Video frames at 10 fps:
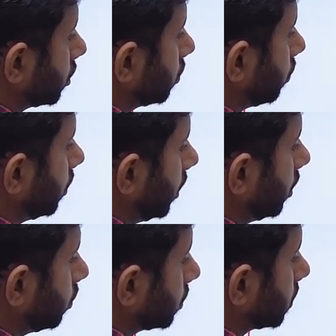to
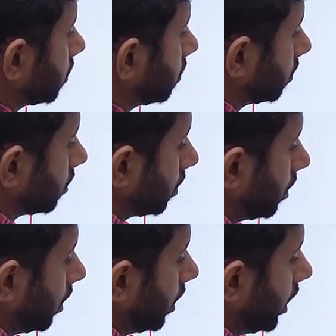reduce
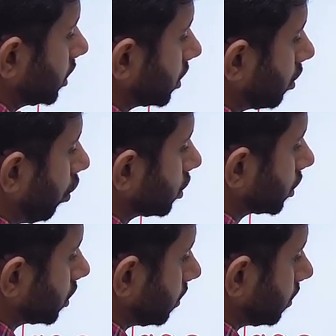its costs.